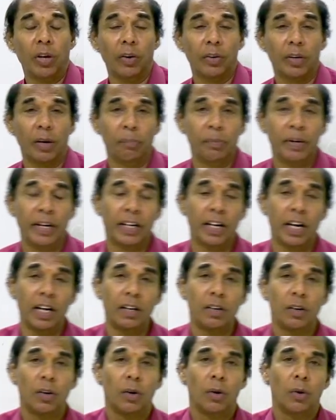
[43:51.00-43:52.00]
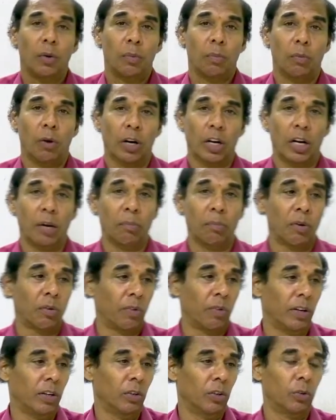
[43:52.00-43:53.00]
completed? Model number 1,